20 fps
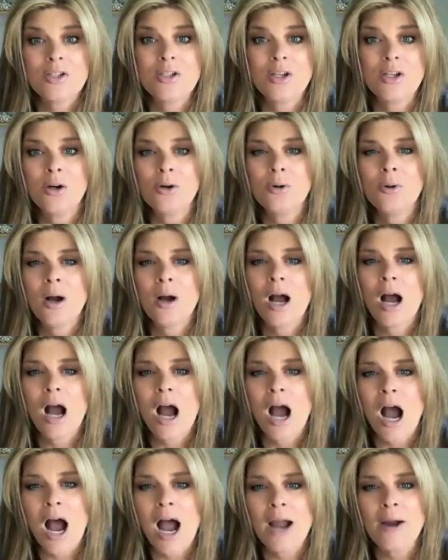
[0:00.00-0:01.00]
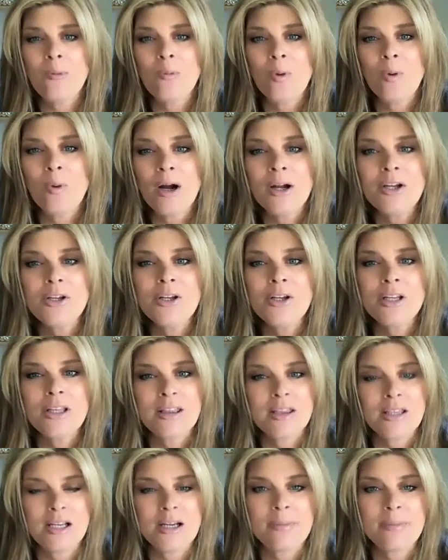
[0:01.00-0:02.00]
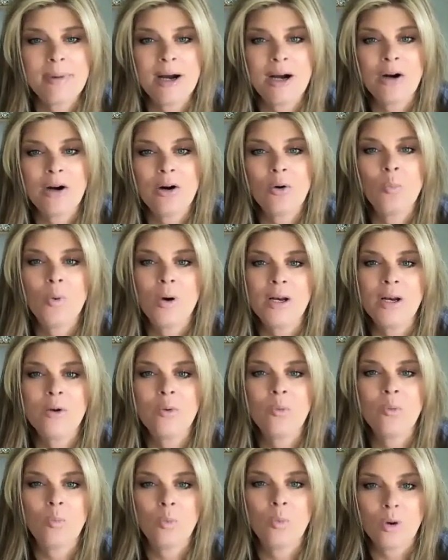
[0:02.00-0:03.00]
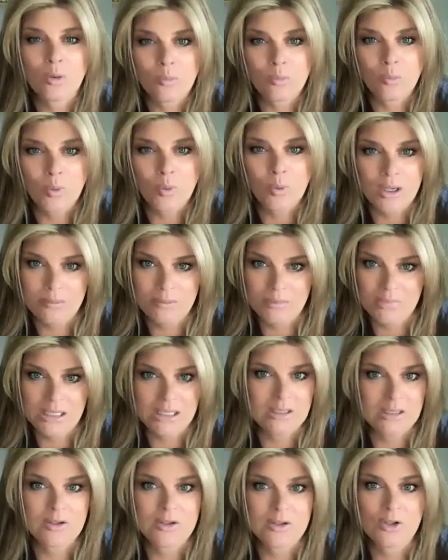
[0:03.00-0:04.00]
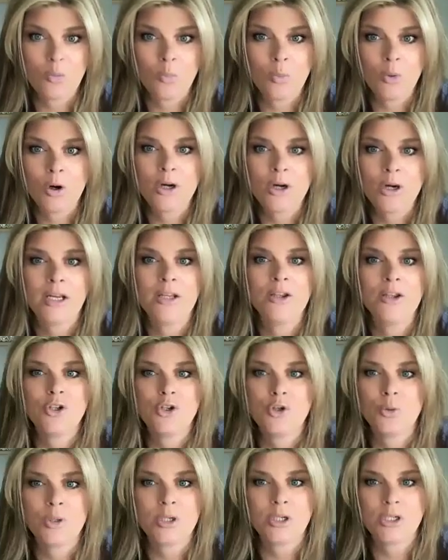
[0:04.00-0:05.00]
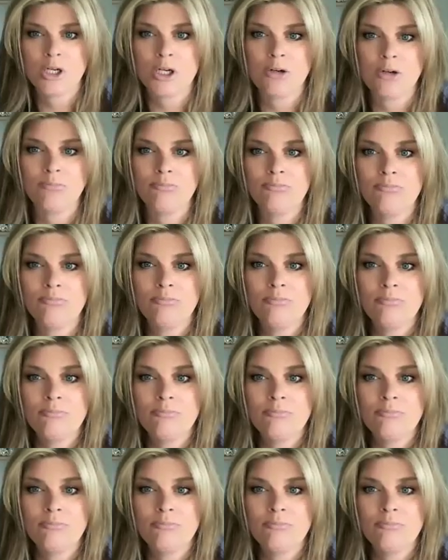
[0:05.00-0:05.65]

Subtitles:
So I want you to think about what it means to work in the short term.